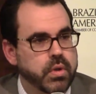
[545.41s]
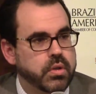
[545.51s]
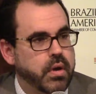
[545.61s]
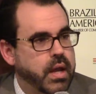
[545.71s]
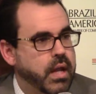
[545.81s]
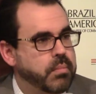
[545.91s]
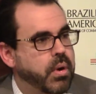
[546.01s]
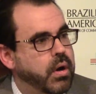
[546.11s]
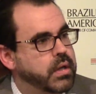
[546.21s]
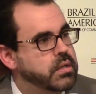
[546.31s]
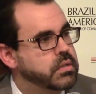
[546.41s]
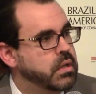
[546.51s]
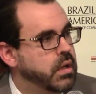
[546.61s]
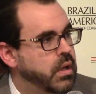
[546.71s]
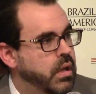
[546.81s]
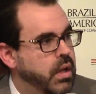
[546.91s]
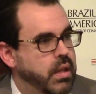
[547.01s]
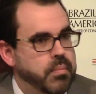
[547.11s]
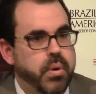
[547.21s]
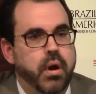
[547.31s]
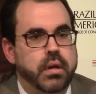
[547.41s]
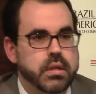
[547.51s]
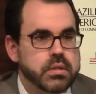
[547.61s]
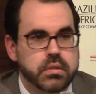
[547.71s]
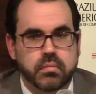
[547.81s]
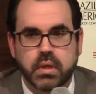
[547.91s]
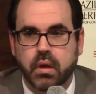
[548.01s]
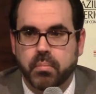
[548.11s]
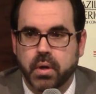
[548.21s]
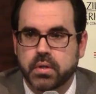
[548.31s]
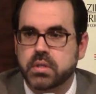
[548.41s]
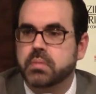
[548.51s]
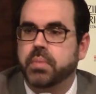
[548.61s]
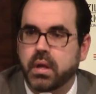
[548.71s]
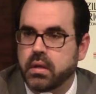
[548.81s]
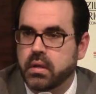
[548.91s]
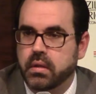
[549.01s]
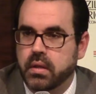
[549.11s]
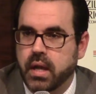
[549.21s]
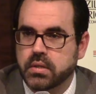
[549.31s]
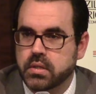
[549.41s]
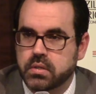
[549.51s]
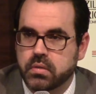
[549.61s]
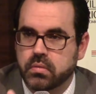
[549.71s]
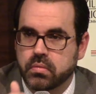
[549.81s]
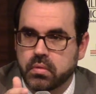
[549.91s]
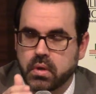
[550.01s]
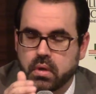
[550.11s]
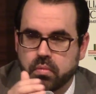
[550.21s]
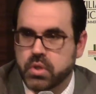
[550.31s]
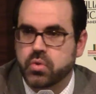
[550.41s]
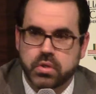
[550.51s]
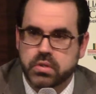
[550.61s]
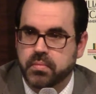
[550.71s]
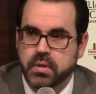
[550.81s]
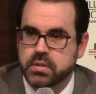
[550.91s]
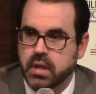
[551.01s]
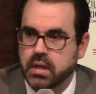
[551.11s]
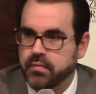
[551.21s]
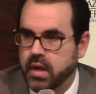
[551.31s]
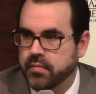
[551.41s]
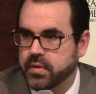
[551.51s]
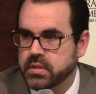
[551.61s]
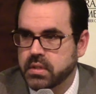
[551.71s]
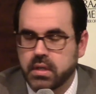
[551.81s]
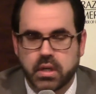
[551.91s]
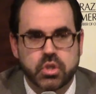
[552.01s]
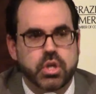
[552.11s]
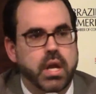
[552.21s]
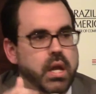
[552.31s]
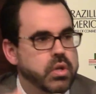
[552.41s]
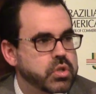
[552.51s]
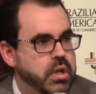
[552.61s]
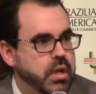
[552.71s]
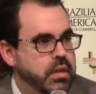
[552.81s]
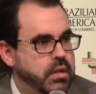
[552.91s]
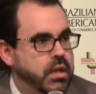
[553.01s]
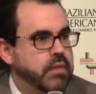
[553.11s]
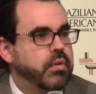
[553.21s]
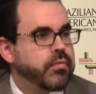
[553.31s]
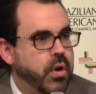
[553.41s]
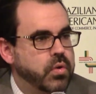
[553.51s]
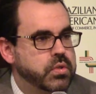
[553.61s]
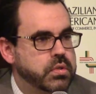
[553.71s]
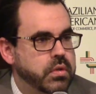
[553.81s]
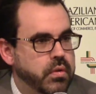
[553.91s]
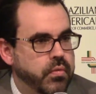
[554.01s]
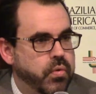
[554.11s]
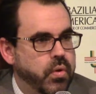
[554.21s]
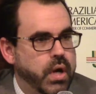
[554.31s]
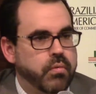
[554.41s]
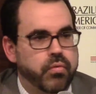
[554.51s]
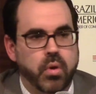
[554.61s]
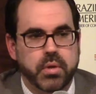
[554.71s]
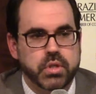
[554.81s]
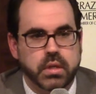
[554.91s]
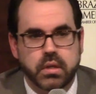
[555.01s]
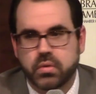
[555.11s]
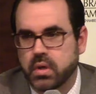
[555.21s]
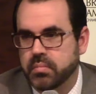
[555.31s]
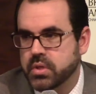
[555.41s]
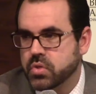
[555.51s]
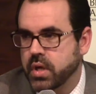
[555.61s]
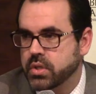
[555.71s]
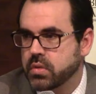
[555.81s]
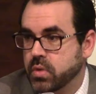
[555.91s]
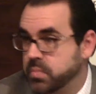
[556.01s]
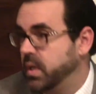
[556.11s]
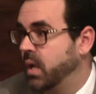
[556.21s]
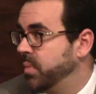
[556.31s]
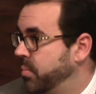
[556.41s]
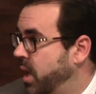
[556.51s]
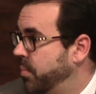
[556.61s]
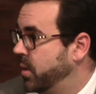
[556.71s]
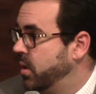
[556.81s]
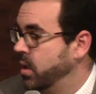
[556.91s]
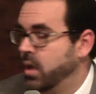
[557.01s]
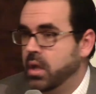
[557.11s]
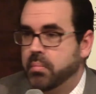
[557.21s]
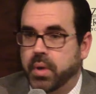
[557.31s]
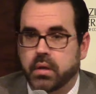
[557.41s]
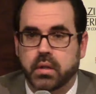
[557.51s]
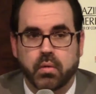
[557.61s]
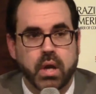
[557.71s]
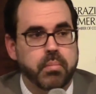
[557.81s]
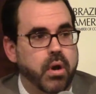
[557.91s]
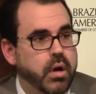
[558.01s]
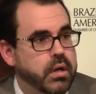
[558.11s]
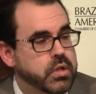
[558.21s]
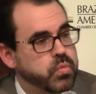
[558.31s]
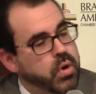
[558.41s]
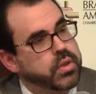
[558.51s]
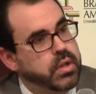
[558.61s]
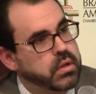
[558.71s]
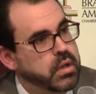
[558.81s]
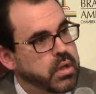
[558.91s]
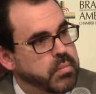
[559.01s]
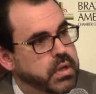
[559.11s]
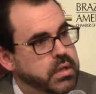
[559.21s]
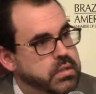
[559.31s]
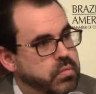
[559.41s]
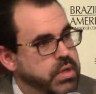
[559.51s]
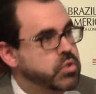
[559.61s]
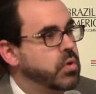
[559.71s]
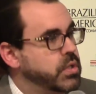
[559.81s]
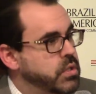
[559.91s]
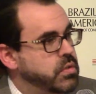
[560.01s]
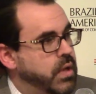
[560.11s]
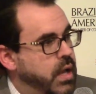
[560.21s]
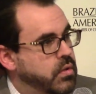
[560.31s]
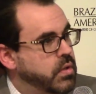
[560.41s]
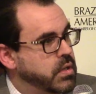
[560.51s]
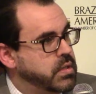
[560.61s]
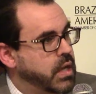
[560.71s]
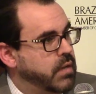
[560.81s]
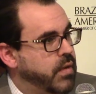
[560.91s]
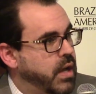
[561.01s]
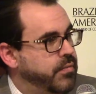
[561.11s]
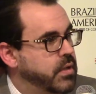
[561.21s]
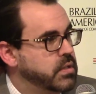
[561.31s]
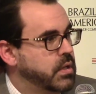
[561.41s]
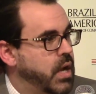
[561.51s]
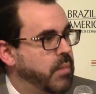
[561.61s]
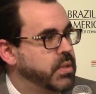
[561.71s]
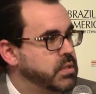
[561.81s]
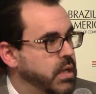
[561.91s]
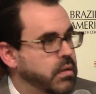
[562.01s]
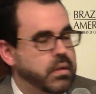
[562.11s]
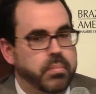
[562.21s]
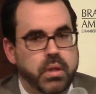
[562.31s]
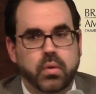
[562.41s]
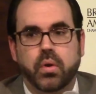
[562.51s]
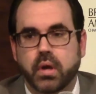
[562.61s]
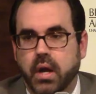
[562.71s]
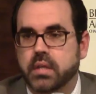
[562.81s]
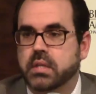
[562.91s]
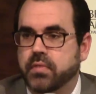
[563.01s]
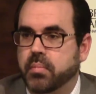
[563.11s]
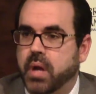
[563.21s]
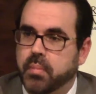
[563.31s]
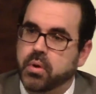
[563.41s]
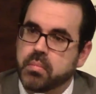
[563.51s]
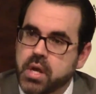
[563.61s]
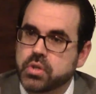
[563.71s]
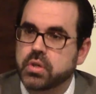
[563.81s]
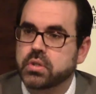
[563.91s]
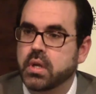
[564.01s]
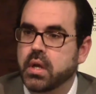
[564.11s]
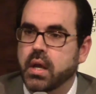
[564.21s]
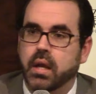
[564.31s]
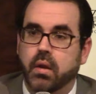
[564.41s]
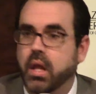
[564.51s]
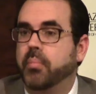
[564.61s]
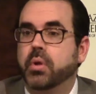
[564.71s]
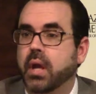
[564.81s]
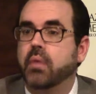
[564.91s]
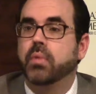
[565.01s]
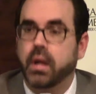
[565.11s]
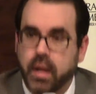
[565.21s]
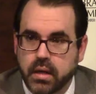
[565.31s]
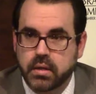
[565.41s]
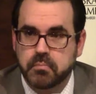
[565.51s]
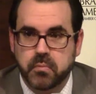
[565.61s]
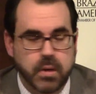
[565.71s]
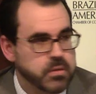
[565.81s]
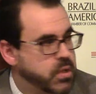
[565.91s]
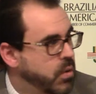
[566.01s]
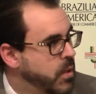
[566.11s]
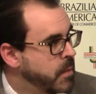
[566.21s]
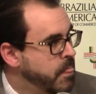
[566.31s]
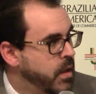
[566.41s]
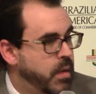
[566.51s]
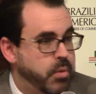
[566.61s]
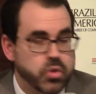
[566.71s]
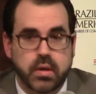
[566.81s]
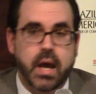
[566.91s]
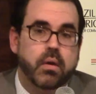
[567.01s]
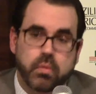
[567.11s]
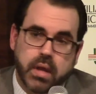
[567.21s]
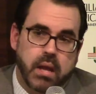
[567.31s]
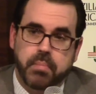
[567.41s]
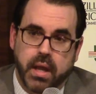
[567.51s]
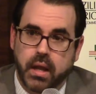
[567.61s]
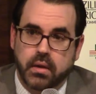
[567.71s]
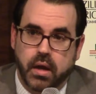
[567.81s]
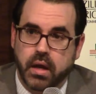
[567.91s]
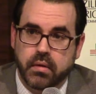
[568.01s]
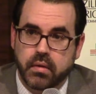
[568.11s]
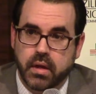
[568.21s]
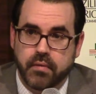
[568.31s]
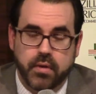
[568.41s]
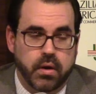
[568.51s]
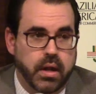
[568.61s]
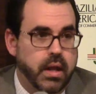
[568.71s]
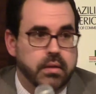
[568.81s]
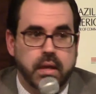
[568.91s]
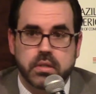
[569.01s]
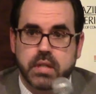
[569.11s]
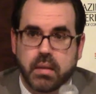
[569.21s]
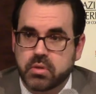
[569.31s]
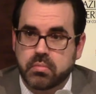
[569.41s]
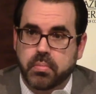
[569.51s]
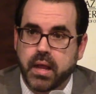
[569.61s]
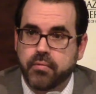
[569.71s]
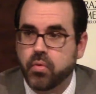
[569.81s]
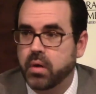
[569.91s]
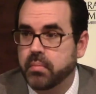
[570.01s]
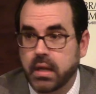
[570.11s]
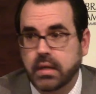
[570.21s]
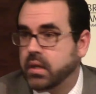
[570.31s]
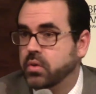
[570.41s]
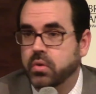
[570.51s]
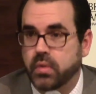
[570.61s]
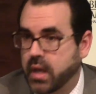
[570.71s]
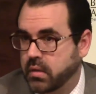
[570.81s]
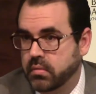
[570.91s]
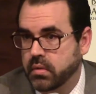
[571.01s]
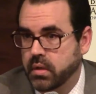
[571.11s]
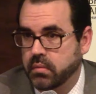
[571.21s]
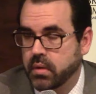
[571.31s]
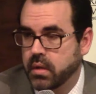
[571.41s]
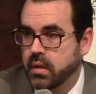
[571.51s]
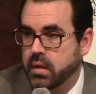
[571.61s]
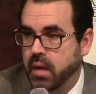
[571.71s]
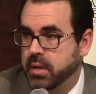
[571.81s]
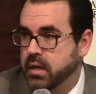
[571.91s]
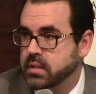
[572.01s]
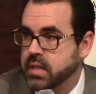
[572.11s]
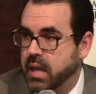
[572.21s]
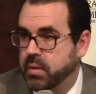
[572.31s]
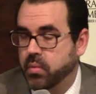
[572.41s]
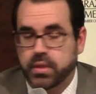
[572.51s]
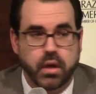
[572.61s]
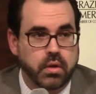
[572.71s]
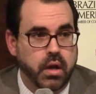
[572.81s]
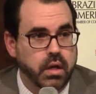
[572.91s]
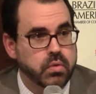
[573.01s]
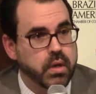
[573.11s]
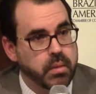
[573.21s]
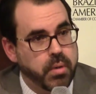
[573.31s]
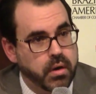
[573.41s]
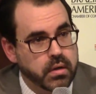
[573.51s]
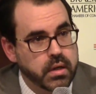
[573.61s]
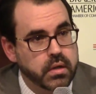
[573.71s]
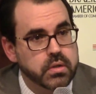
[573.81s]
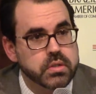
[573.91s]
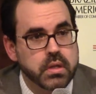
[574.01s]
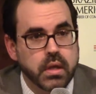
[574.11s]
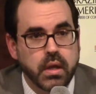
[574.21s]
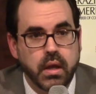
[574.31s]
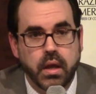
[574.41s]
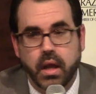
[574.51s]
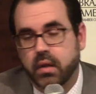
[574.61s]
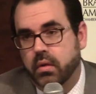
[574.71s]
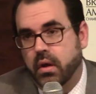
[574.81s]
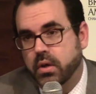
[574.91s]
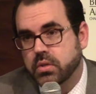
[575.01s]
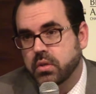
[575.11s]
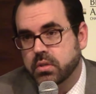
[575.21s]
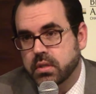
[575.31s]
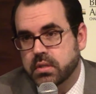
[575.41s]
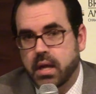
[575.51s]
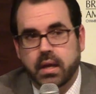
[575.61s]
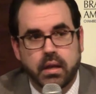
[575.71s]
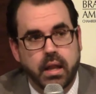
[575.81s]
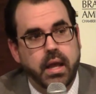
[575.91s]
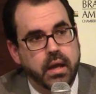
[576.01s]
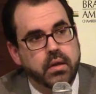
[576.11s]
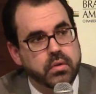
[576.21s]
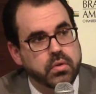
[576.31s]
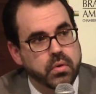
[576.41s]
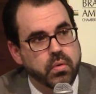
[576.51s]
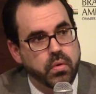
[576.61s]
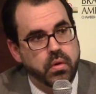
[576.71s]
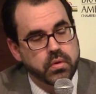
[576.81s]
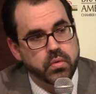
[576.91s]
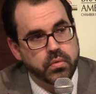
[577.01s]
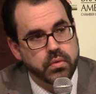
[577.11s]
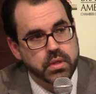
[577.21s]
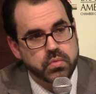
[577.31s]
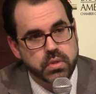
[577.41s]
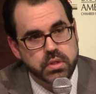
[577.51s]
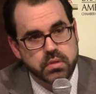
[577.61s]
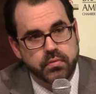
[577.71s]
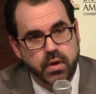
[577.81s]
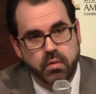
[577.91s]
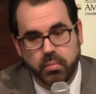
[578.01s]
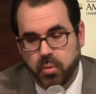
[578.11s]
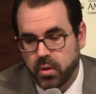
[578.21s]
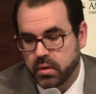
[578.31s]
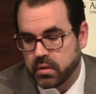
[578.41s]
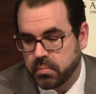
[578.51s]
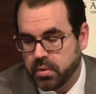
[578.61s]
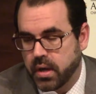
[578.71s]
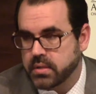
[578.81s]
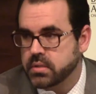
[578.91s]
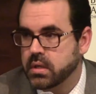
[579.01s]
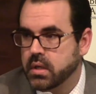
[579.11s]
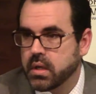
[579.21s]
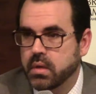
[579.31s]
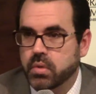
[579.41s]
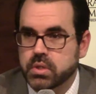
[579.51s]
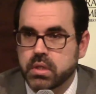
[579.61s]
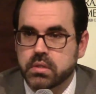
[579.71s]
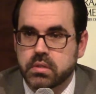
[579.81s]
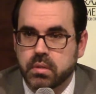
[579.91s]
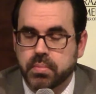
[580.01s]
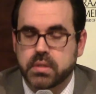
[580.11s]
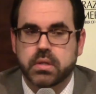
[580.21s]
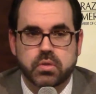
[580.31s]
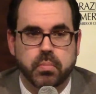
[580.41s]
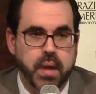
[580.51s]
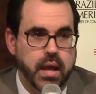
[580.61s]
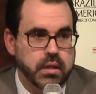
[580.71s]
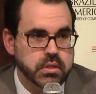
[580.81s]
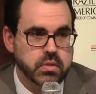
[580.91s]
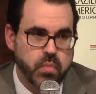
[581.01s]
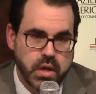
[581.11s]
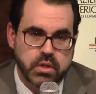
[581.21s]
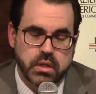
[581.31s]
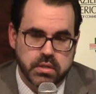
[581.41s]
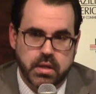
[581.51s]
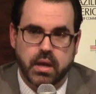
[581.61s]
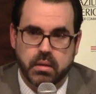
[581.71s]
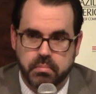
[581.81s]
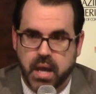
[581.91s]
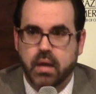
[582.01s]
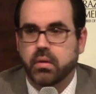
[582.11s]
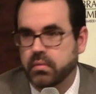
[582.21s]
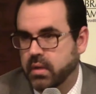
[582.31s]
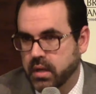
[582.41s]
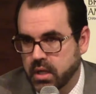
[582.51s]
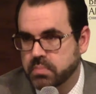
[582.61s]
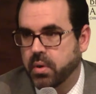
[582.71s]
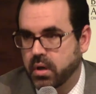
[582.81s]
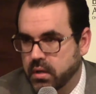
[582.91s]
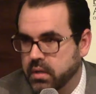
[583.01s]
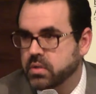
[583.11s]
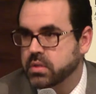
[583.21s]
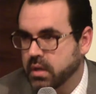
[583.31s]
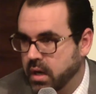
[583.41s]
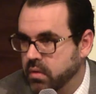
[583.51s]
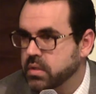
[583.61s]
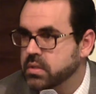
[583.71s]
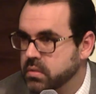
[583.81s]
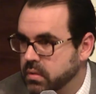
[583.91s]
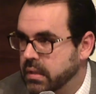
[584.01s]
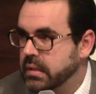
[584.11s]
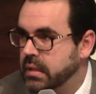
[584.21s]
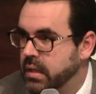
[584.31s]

with your allied parties, and then parties participate in access to resources from the executive office. In exchange, they deliver votes for a reform agenda to an administration, which may not be popular, but the grand bargain is worth it because the resources you get to the executive office compensate the political cost of unpopular measures, and it'll help you get reelected. Right? So Bolsonaro campaigned on a very anti-establishment platform, and he didn't do that. He nominated his cabinet without talking to any party leaders. And also there's a second leg to this, which isn't very reported in the press, which is the presidential palace is waging a silent battle against party leaders in Congress, right?